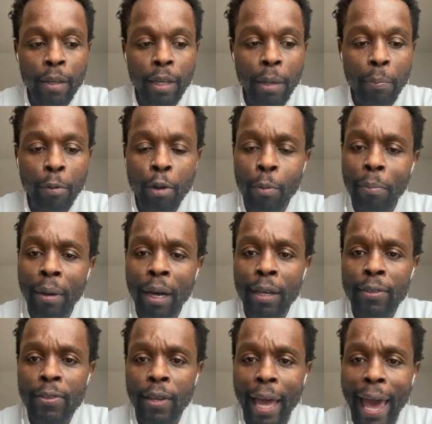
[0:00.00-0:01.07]
couple of
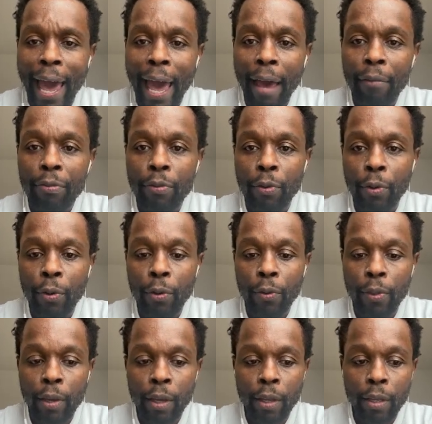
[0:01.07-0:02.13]
months after
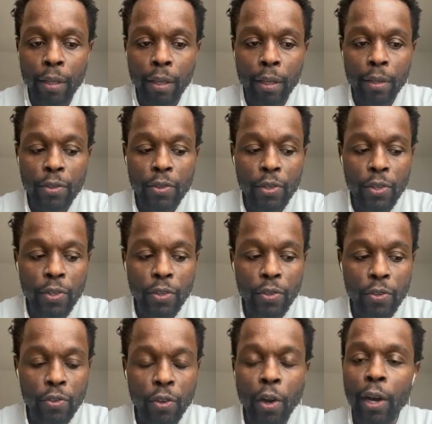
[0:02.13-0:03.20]
then uh, she's
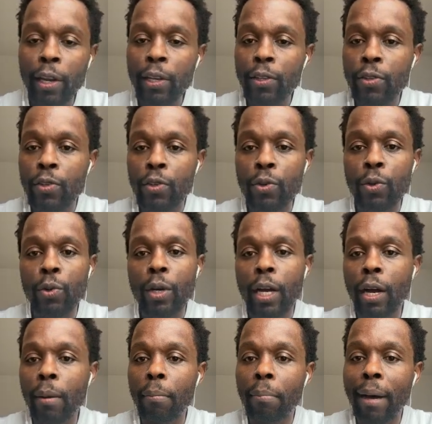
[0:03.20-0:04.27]
just starting to
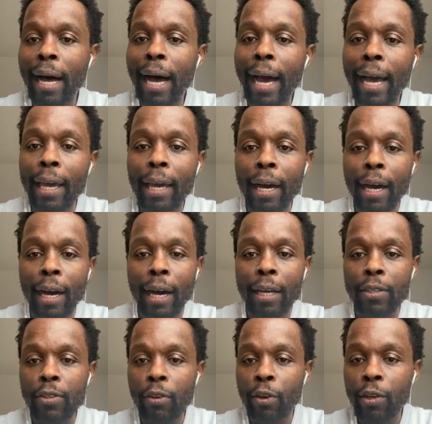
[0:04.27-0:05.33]
come by uh,
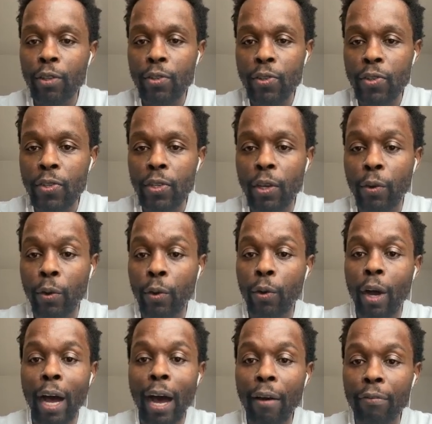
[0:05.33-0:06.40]
starting to see
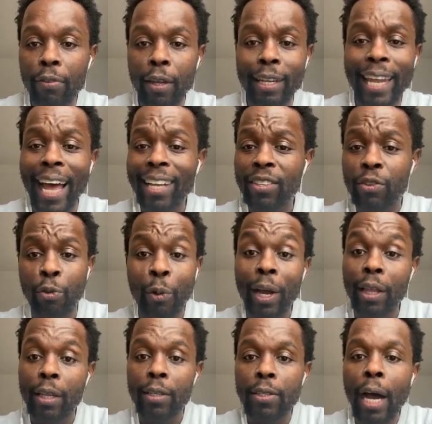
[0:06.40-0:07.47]
her often not
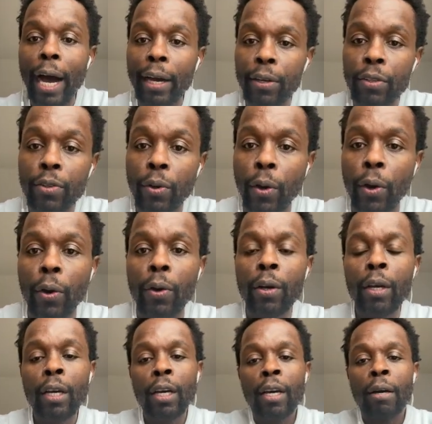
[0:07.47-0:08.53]
directly talking to her
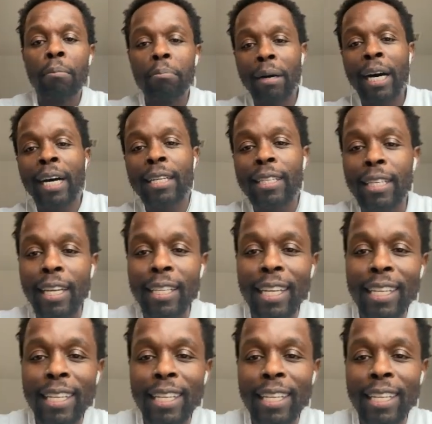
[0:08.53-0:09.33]
but the,